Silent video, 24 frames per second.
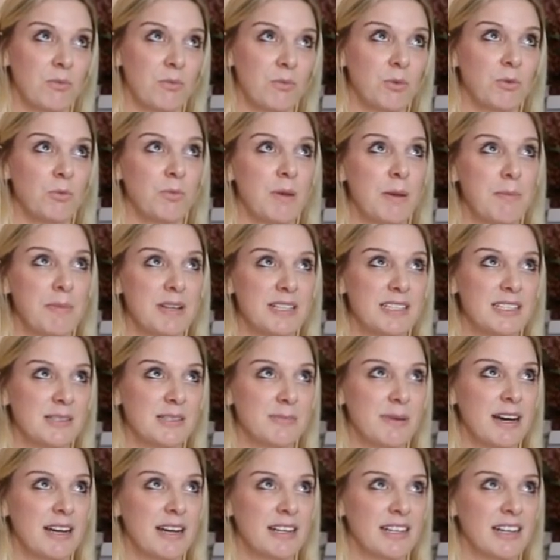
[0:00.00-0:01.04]
well, my business
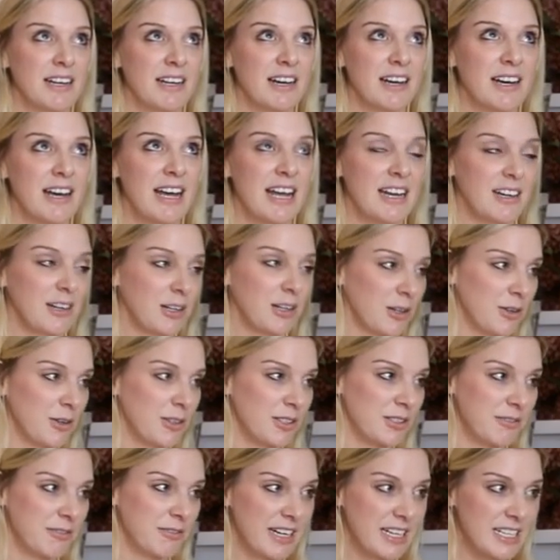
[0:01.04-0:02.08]
partner and
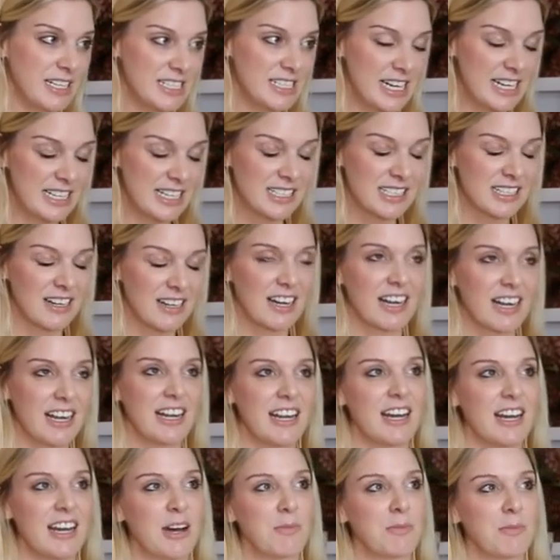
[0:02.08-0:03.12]
close friend Jess and I
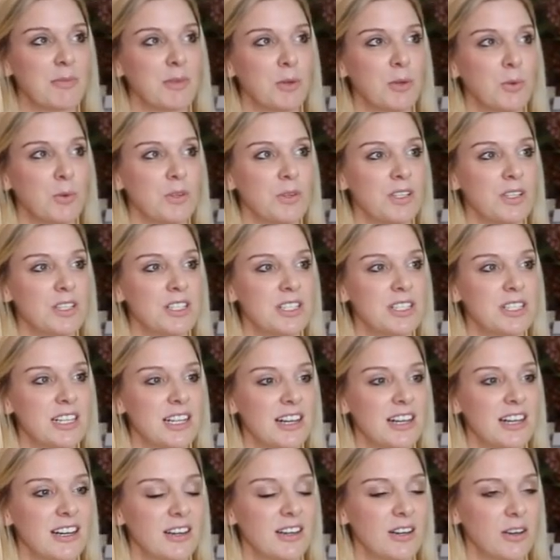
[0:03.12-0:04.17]
um, launched
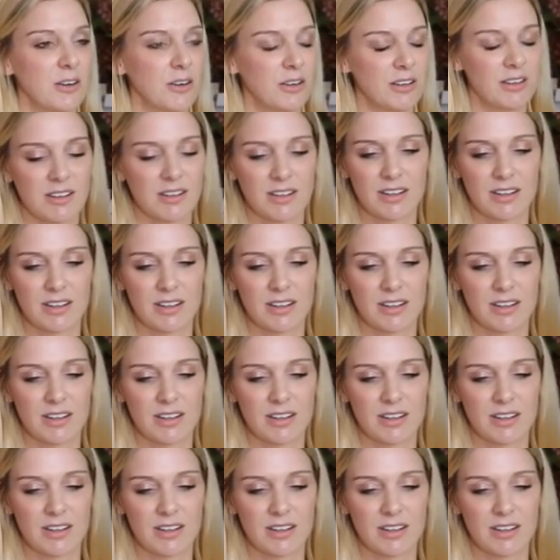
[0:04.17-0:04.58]
God